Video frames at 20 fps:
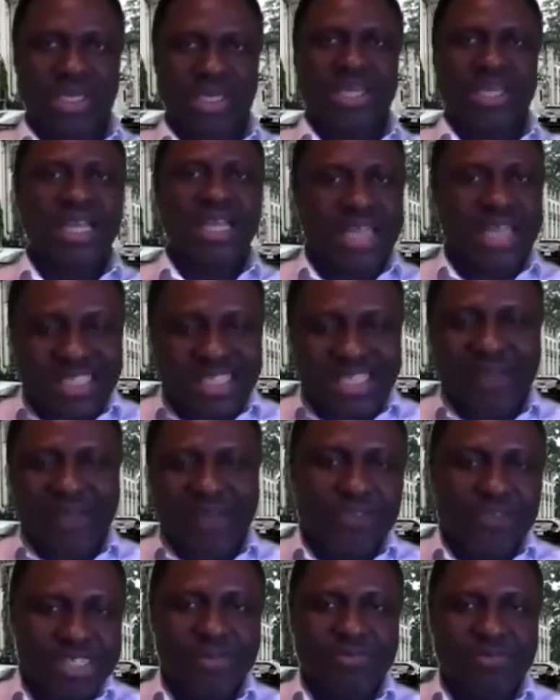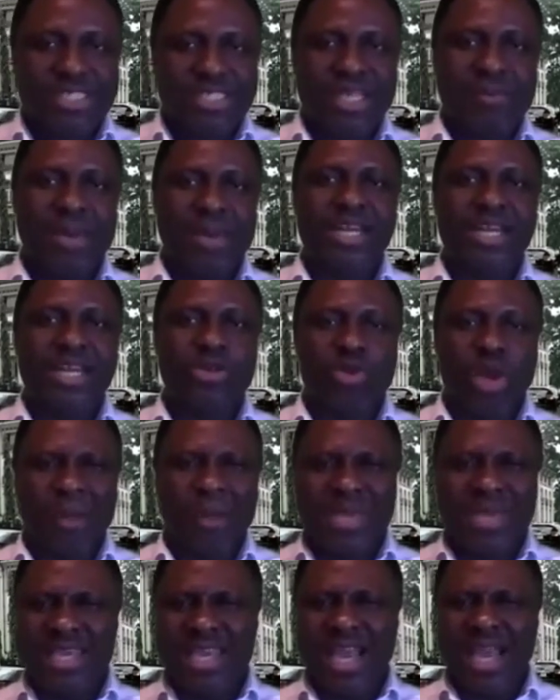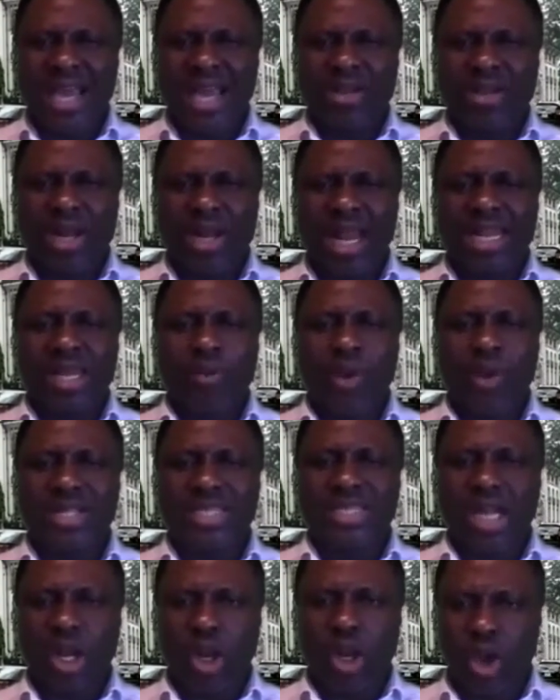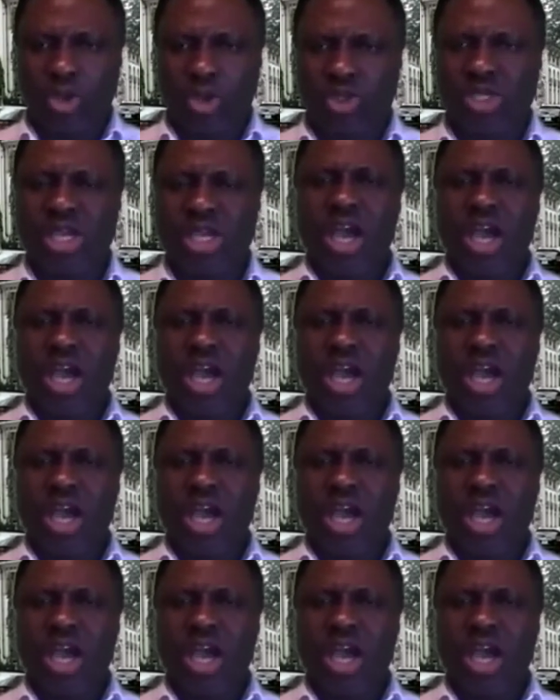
Now that's how say Mr. Barry do. I mean, I don't learn quite a lot.